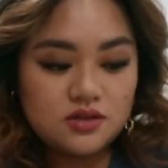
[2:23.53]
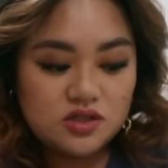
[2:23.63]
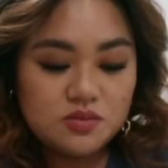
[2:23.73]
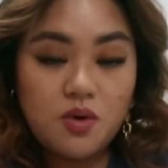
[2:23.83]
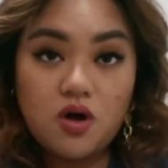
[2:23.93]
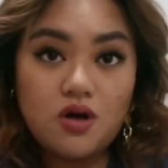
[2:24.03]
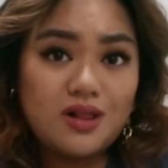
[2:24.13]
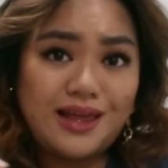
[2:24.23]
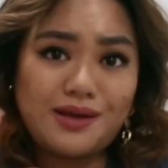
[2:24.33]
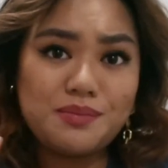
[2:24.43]

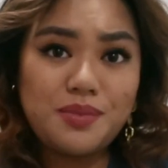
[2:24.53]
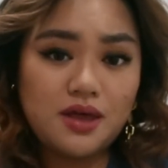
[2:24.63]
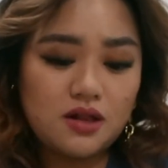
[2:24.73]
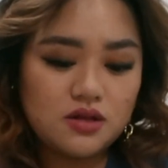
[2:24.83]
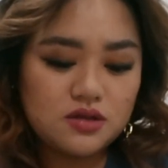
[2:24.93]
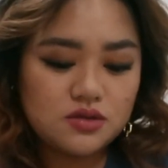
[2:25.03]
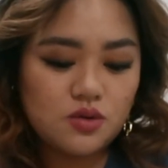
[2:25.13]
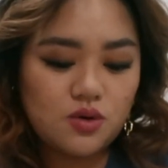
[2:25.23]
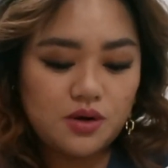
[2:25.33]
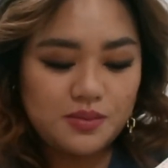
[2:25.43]
small like bills
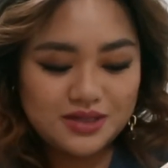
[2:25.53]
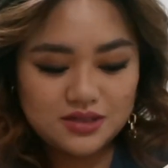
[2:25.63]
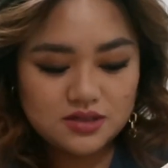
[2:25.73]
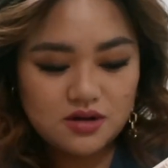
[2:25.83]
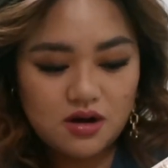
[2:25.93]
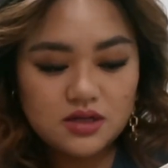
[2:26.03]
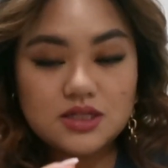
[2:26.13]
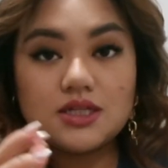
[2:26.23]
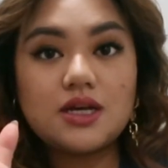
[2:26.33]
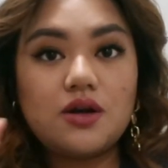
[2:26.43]
or business cards,
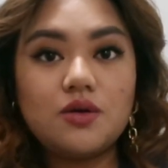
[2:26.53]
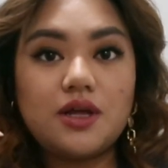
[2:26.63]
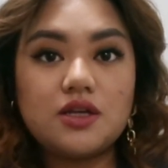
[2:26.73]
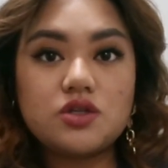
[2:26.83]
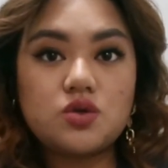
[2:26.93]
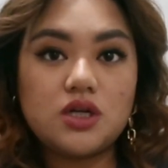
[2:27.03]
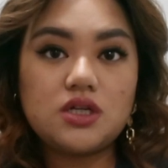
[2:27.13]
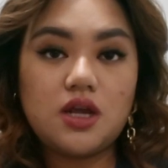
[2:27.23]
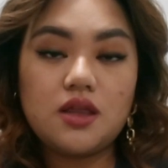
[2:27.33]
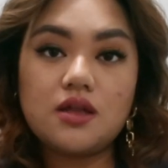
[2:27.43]
because I don't like
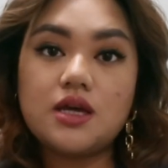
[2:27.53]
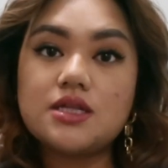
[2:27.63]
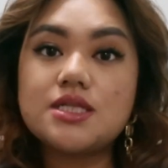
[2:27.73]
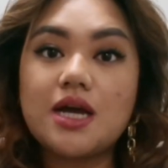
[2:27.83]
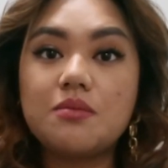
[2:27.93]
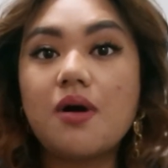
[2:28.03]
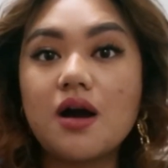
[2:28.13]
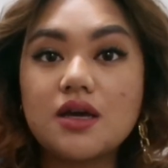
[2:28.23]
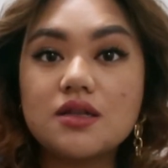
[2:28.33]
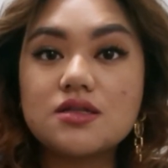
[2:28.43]
stretching the inside
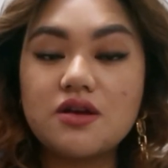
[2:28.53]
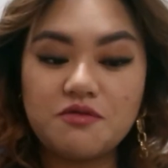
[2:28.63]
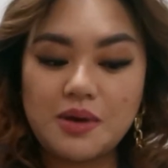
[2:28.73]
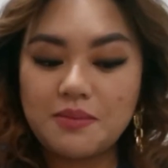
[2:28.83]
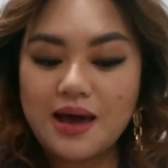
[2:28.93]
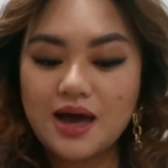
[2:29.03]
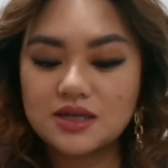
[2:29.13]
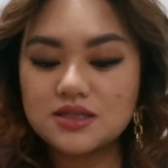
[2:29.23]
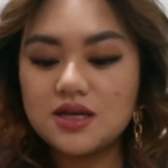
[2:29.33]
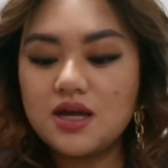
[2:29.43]
pockets of my
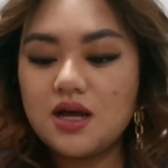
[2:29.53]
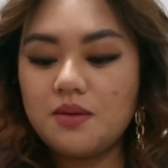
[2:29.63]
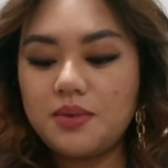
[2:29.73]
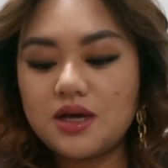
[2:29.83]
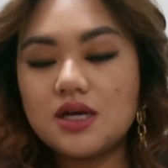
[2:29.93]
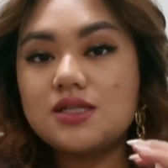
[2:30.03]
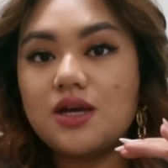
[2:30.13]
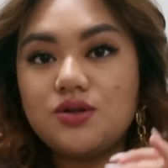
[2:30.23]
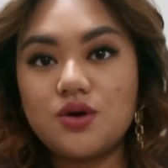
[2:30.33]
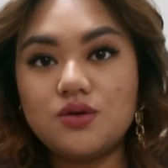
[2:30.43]
bags, because
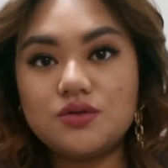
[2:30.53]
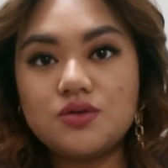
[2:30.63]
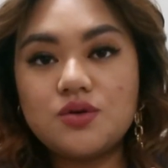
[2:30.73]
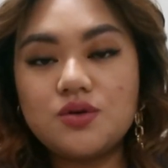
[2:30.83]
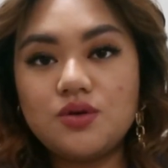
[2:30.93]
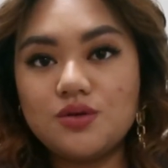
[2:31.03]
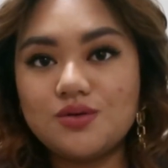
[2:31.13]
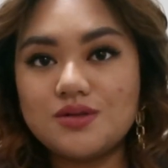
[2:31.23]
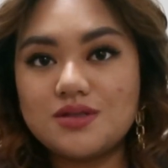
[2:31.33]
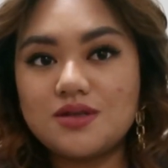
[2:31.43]
I don't
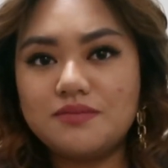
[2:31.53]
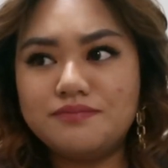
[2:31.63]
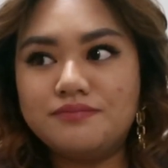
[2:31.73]
use